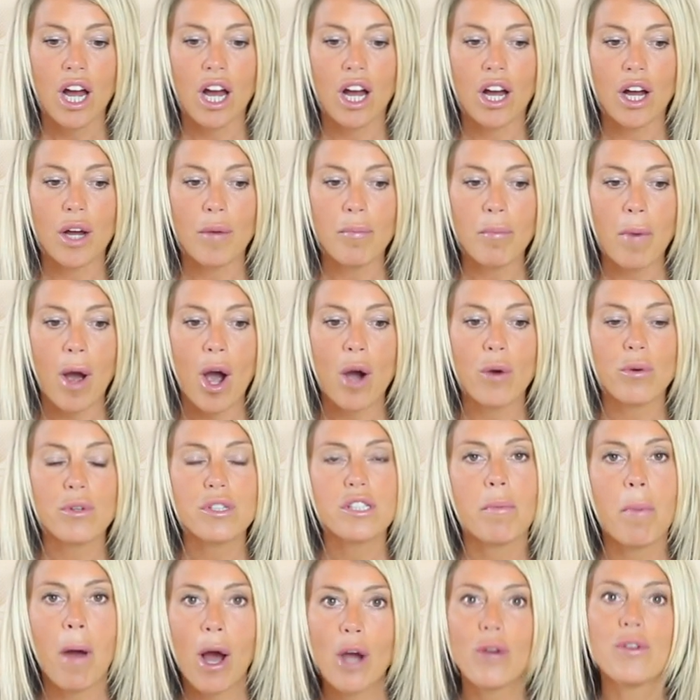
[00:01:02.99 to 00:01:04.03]
I was
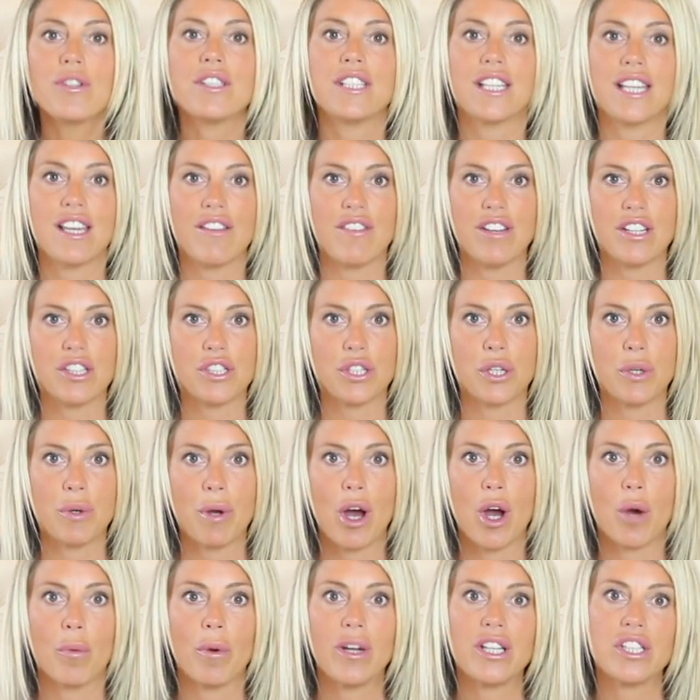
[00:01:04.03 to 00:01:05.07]
supposed to give it to
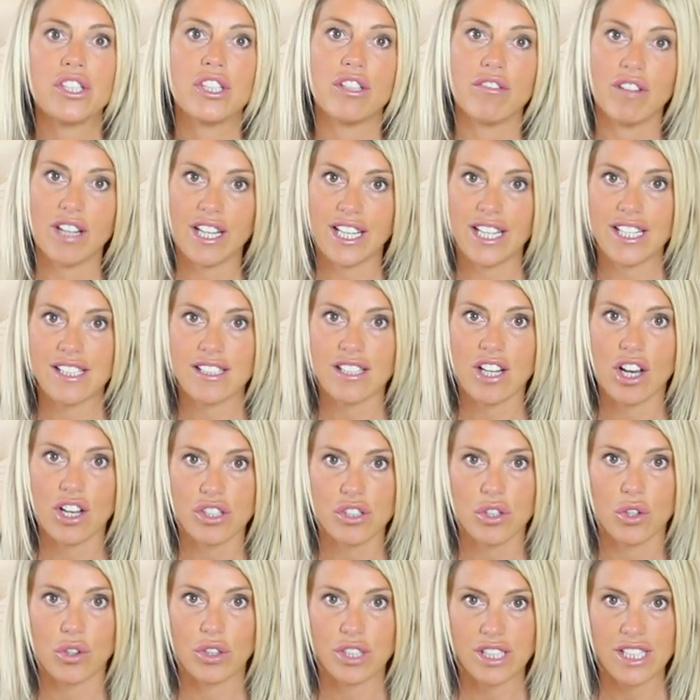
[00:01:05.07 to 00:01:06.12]
her when she released her
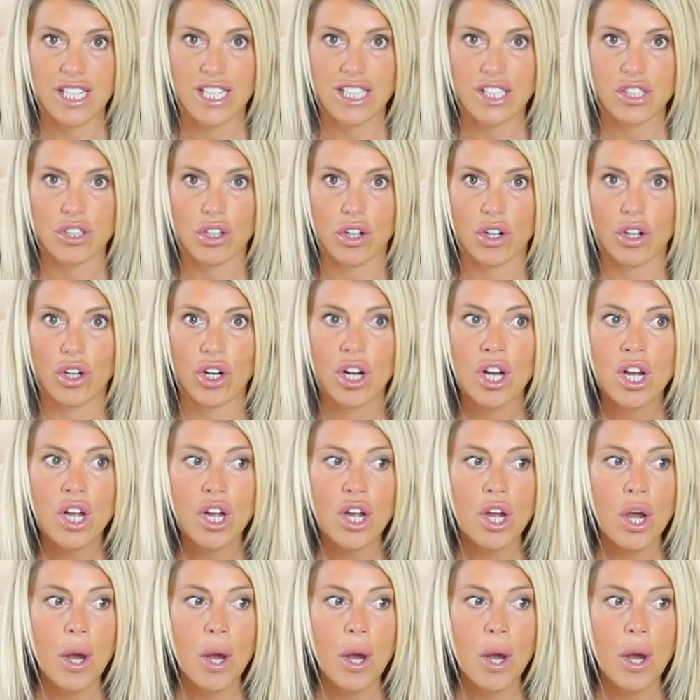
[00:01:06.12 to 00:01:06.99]
song Tik Tok,